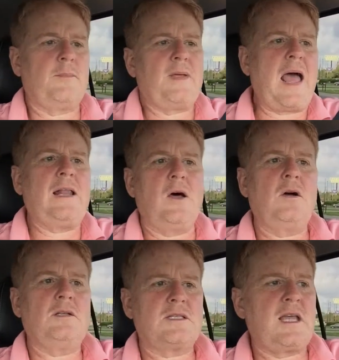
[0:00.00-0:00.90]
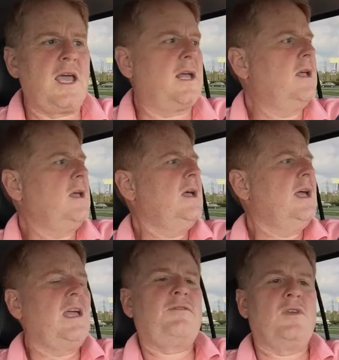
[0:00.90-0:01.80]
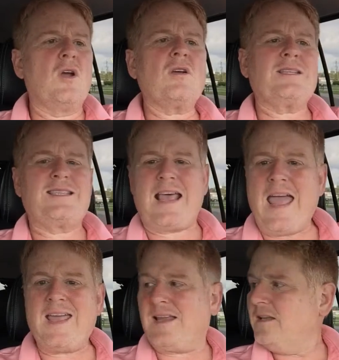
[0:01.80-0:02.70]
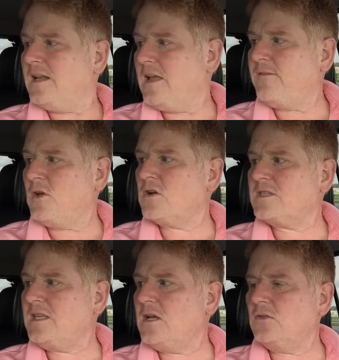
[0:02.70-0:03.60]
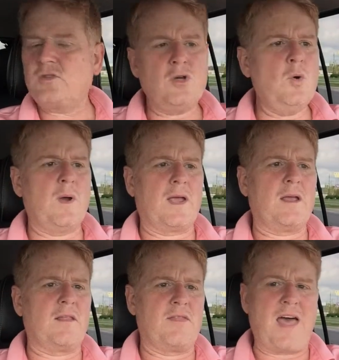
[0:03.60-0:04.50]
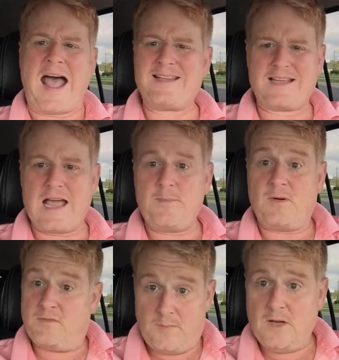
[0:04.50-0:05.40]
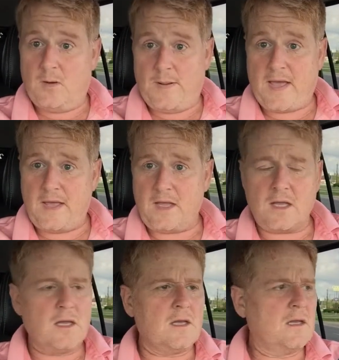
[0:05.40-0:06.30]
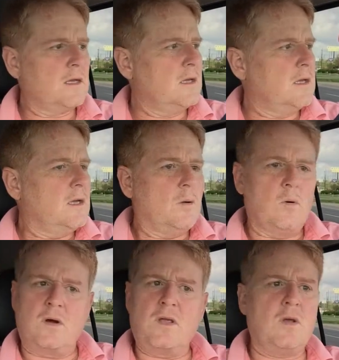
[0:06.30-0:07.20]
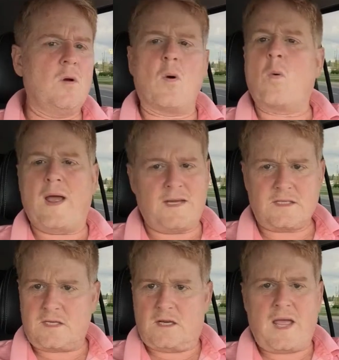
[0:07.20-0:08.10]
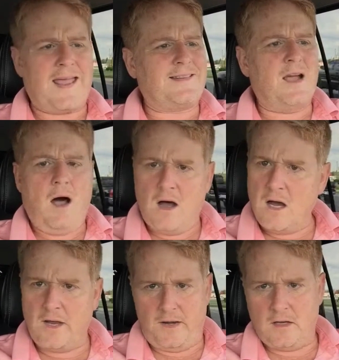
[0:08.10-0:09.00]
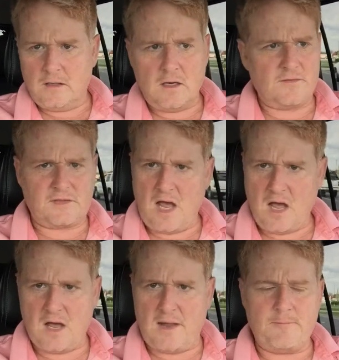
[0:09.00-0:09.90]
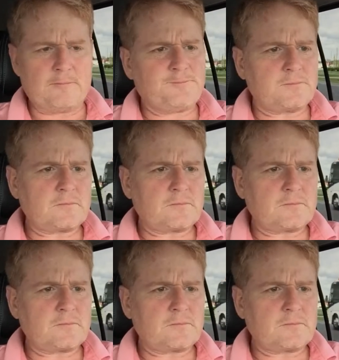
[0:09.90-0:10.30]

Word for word: took me that long to say it. If you're saying, if you're still doing that type of bill paying, well, you are wasting a ton of time.